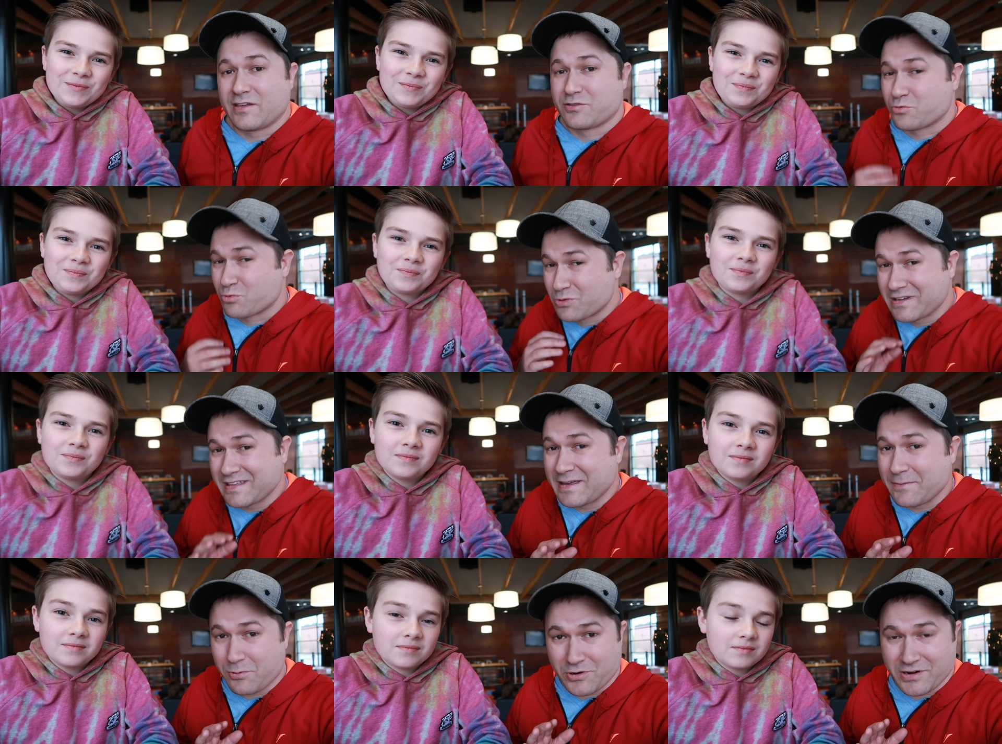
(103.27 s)
Speaker 1: That's
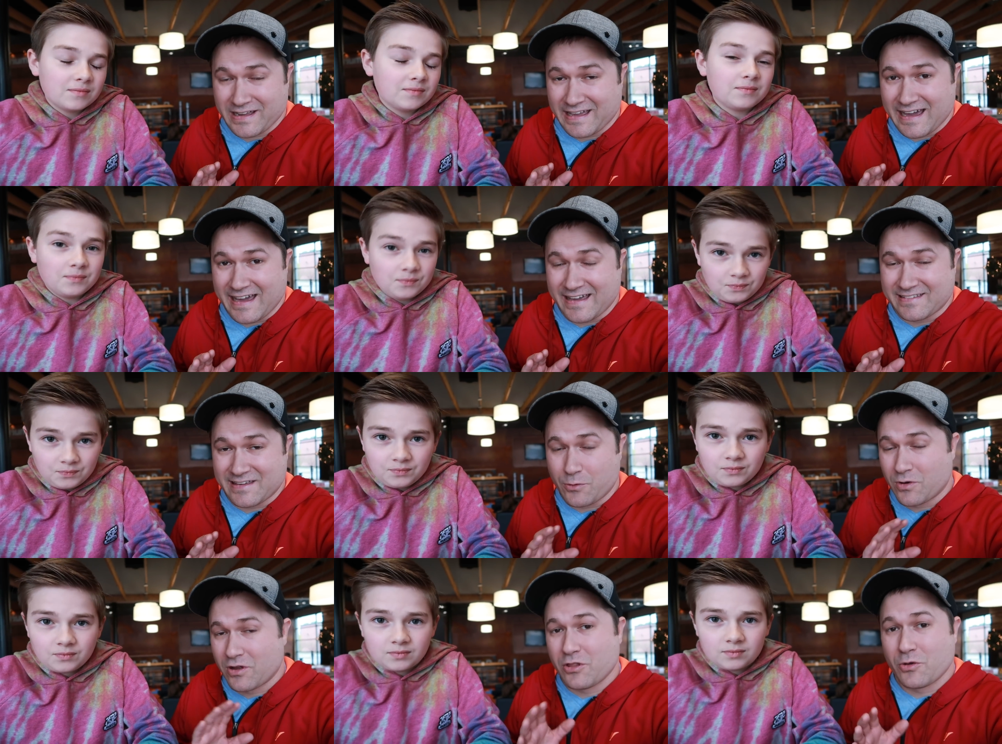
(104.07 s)
really important guys.
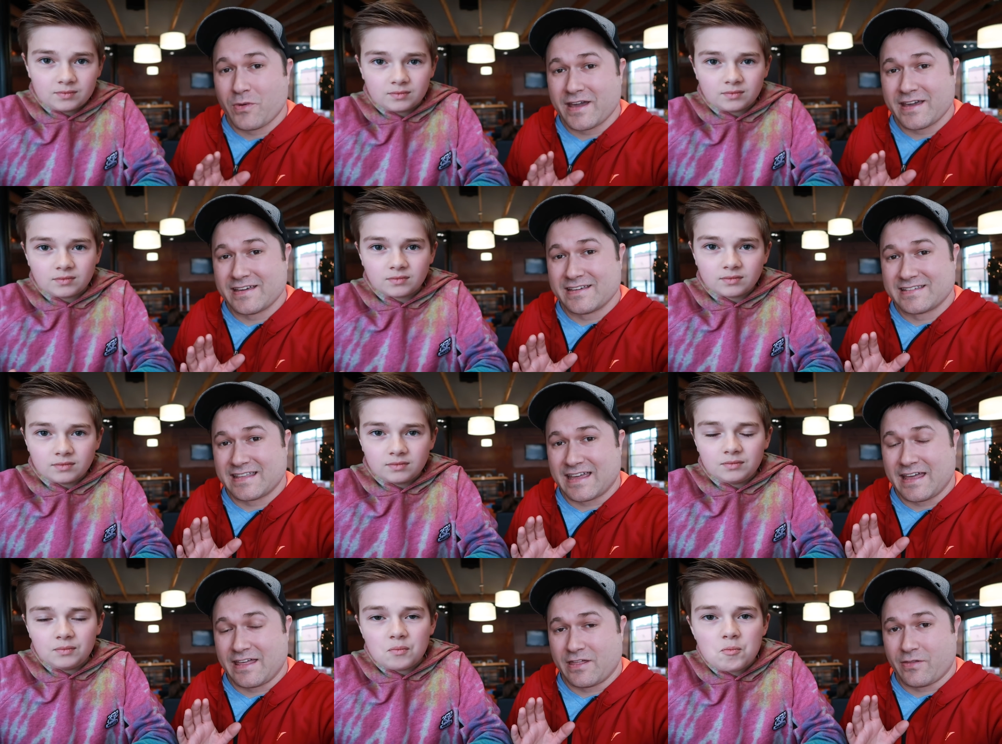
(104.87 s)
Like one of the ways
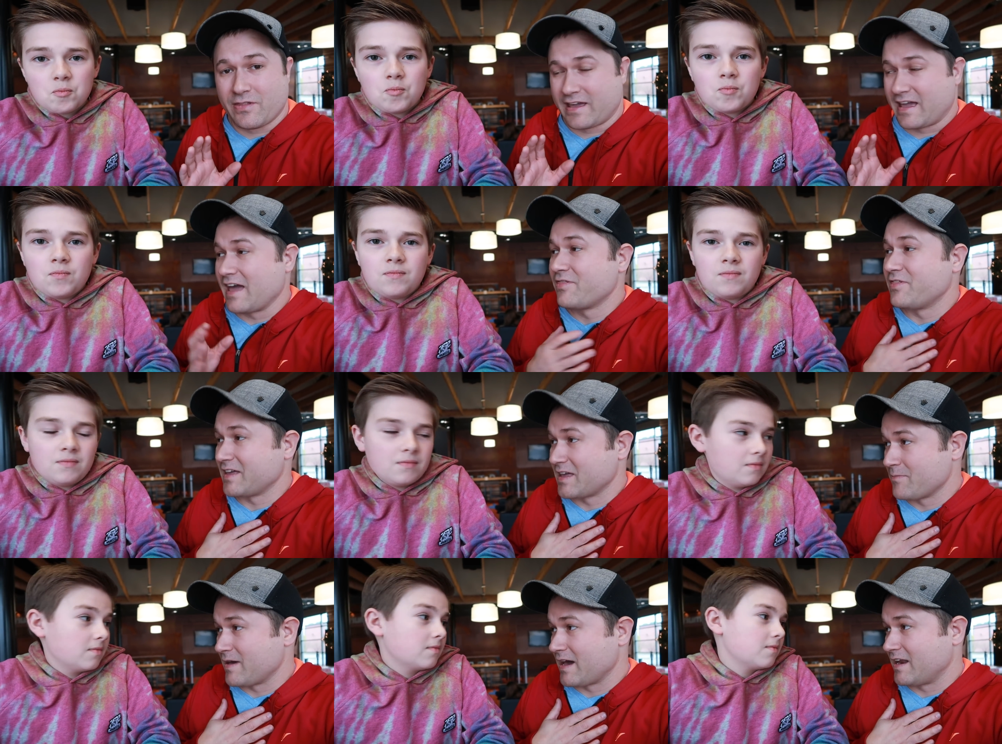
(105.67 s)
that like I
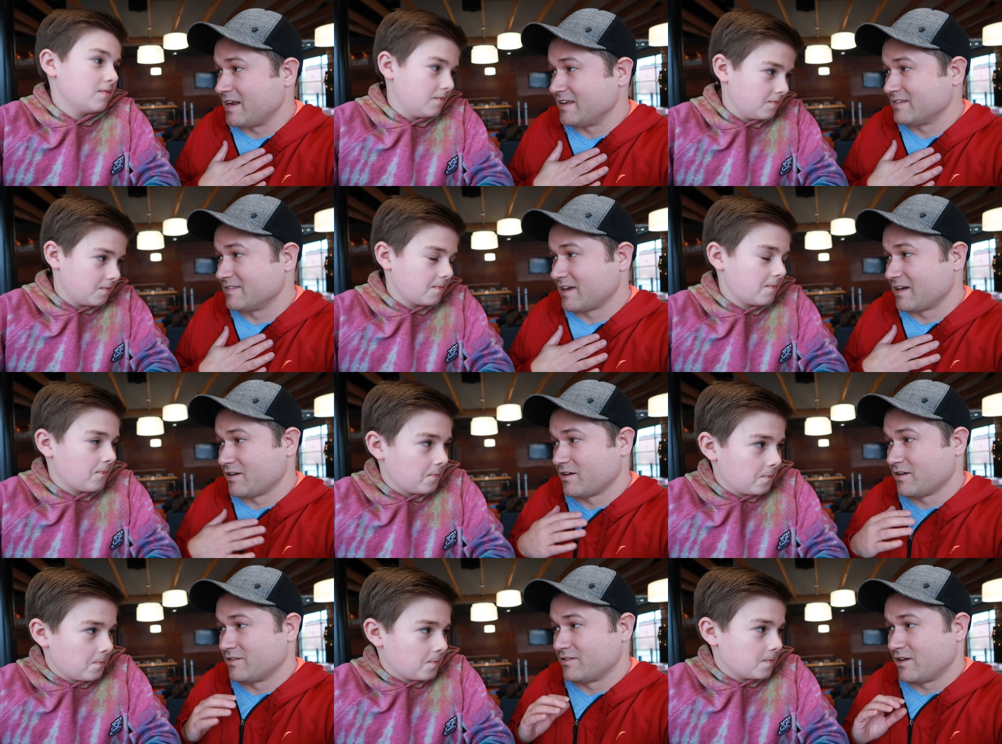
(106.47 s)
think about it is like
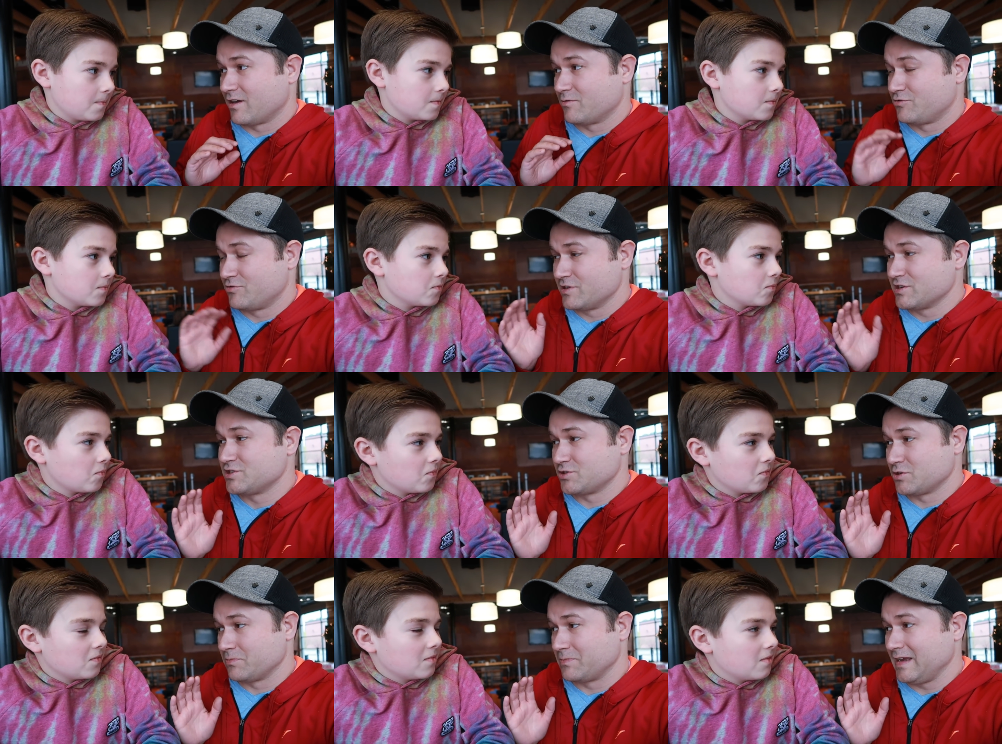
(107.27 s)
on, on
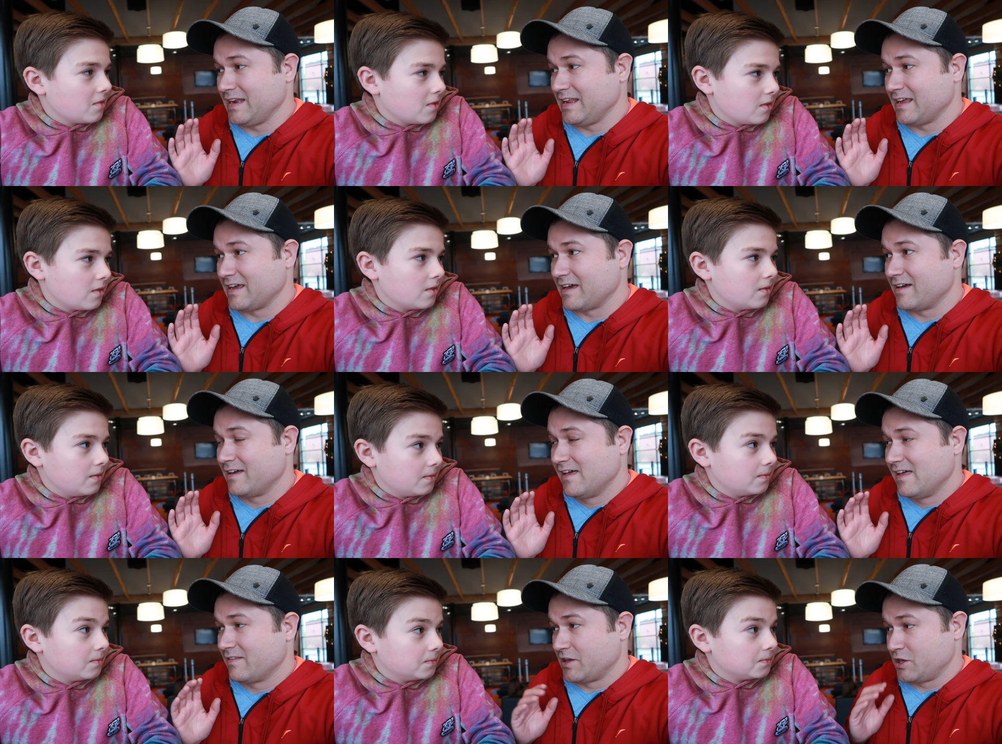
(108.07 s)
traditional
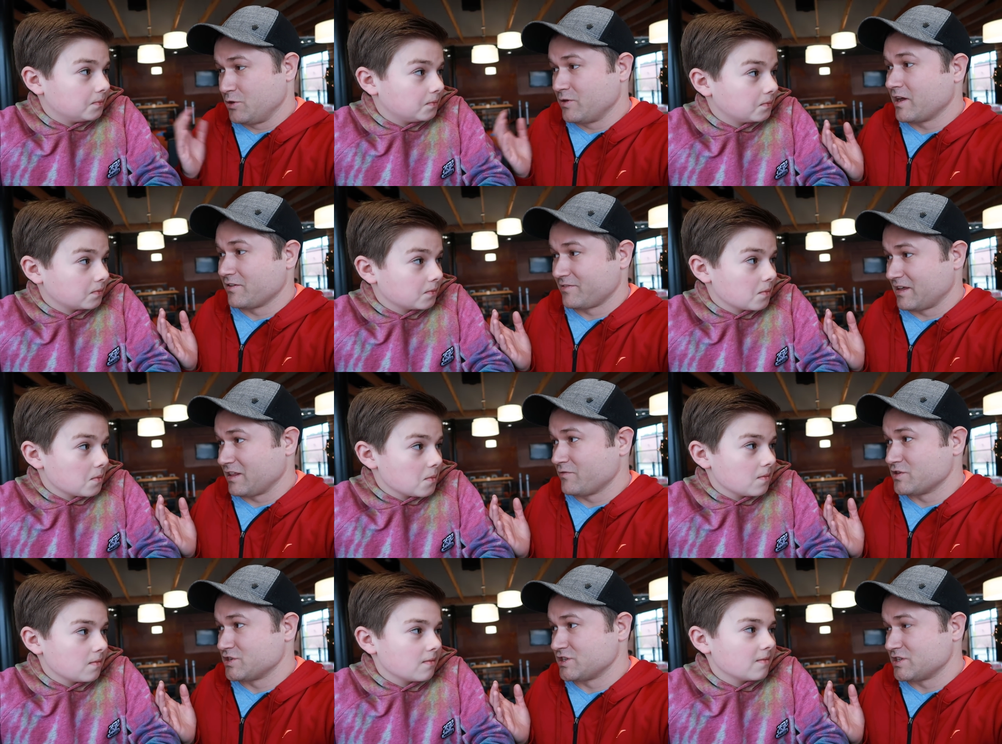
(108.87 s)
media, like you get on
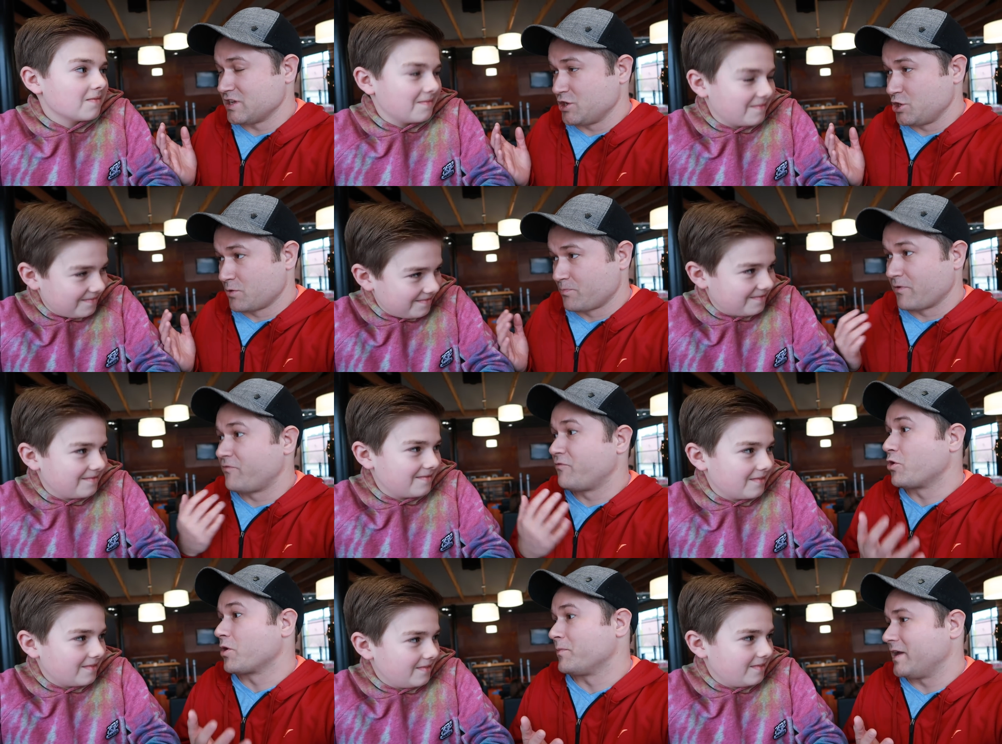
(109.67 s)
television and you're
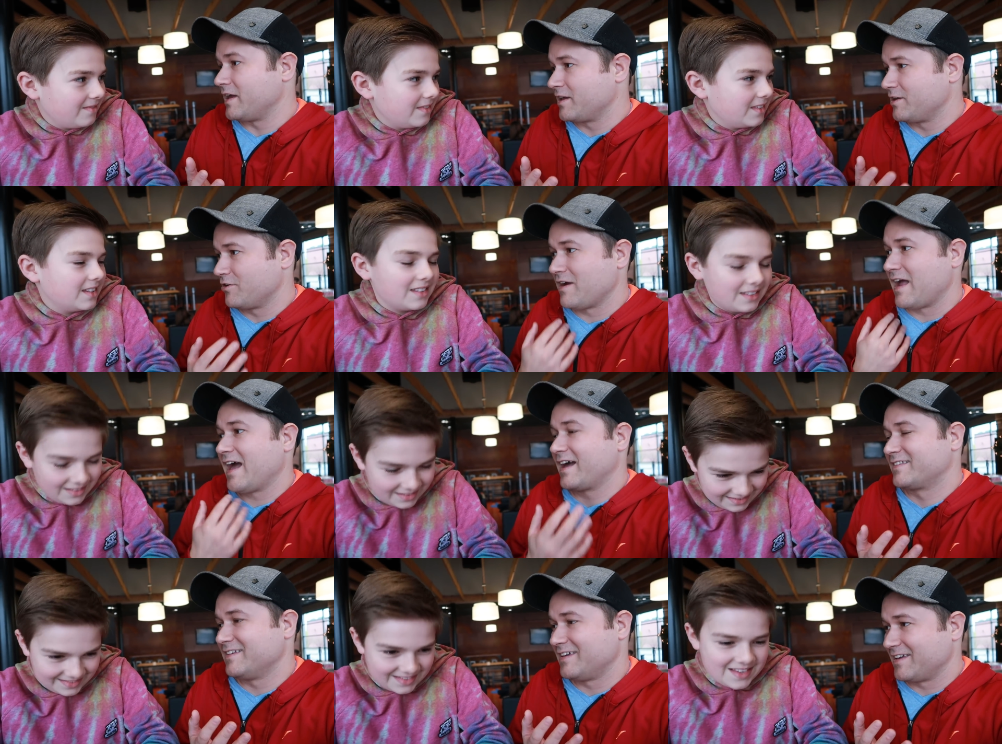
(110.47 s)
performing, you're
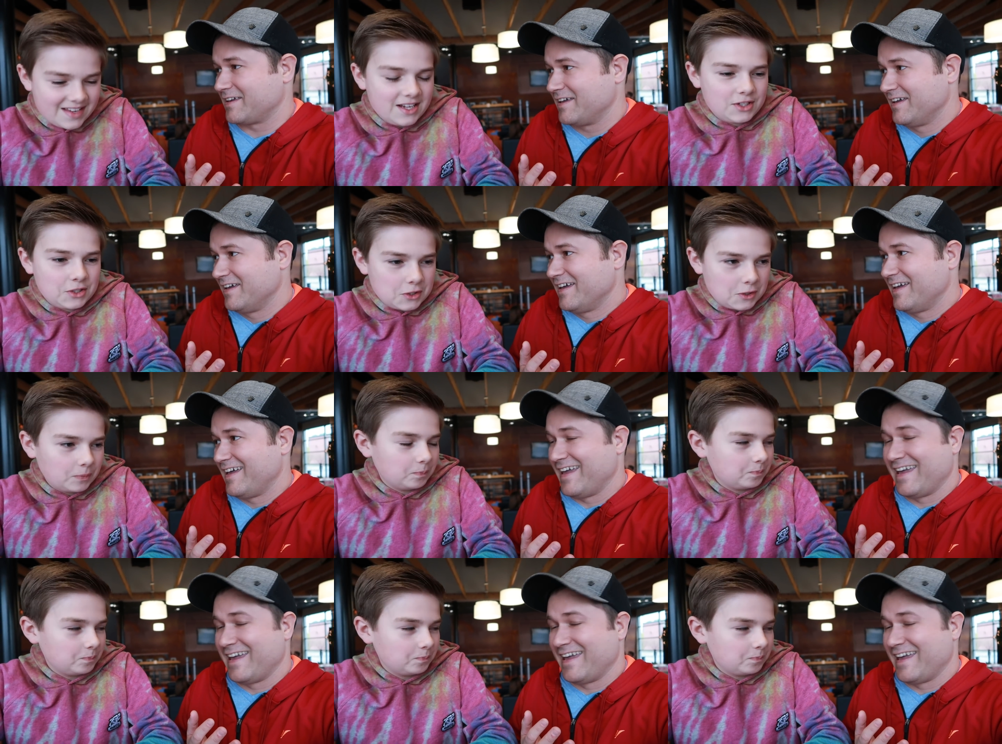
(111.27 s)
acting. Yes. Sir.